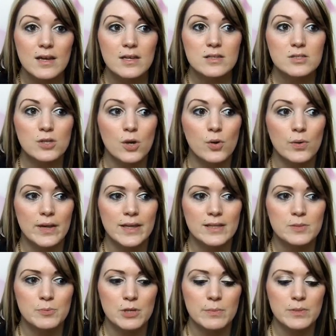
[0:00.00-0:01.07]
So it's
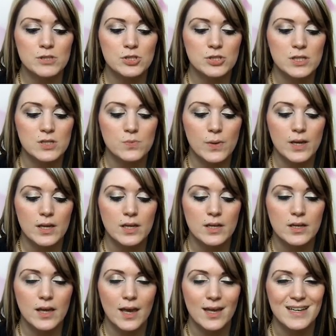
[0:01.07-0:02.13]
pretty much just when
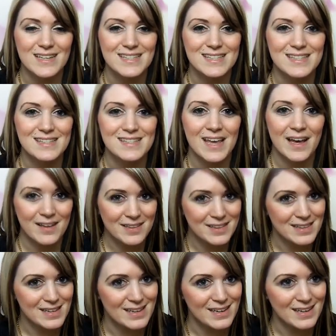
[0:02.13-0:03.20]
Hannah is
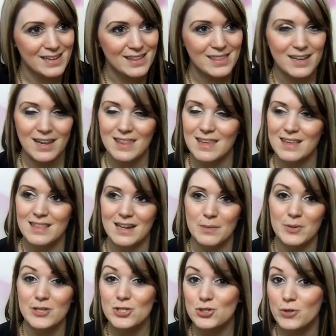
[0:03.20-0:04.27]
healthy that I think that I'm
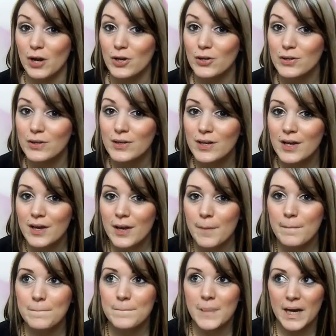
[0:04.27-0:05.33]
going to struggle,
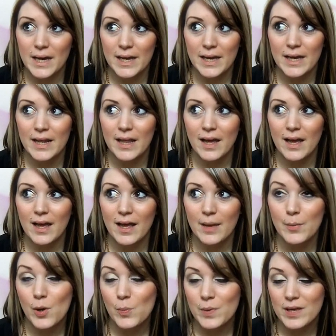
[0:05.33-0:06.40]
but I'm
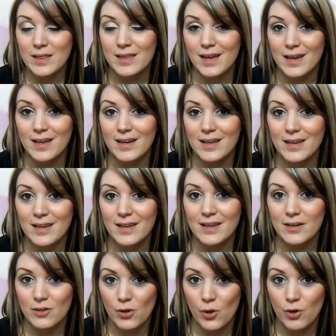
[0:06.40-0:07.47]
hoping that
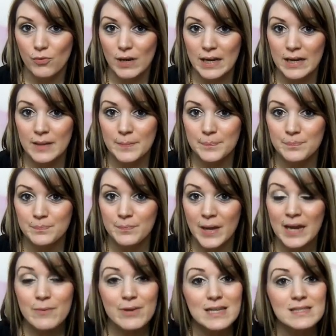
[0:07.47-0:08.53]
it'll go alright.
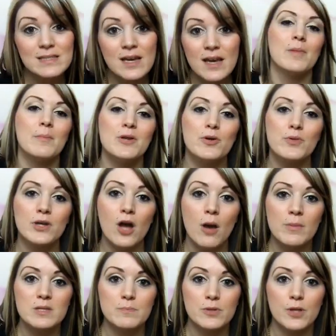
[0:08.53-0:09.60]
Anyways, let me know in the
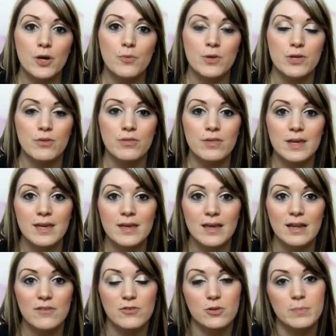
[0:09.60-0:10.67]
comments below what you think and
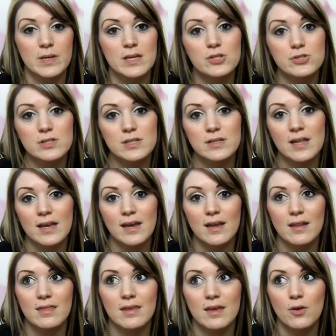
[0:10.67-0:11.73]
if you'd be interested in that kind
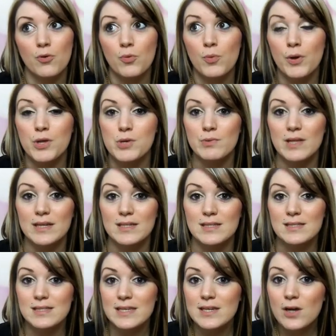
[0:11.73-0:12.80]
of thing or what you would like to
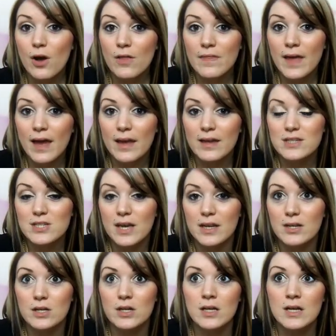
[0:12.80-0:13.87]
see on that
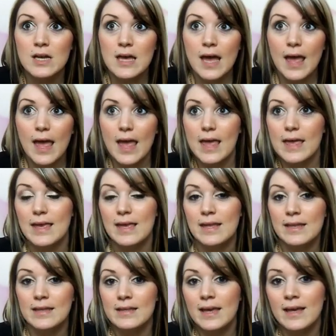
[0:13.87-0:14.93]
channel.
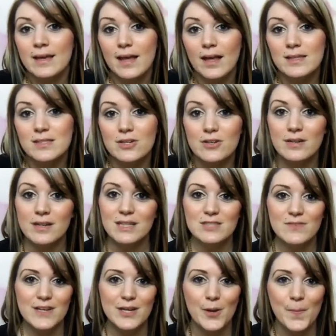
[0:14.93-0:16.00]
And yeah, I'll see you in the next
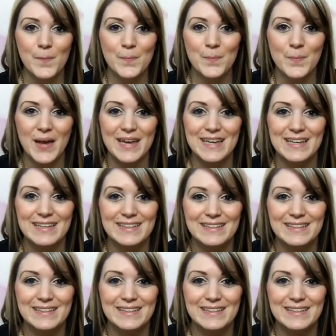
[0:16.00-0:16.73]
video. Bye.